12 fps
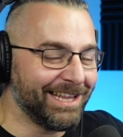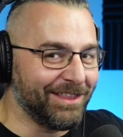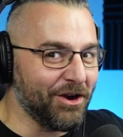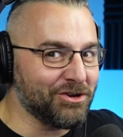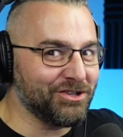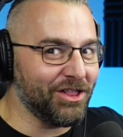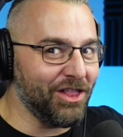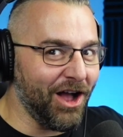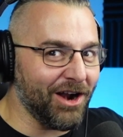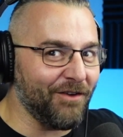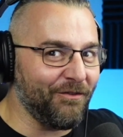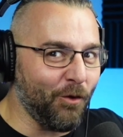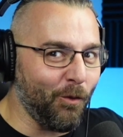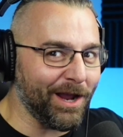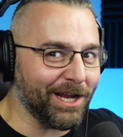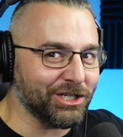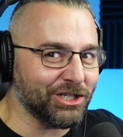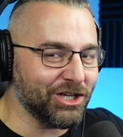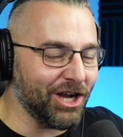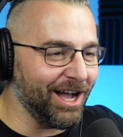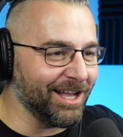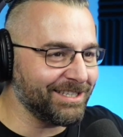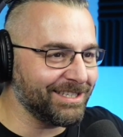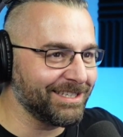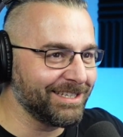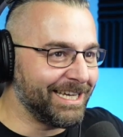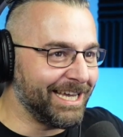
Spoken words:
There's a lot of quick shots,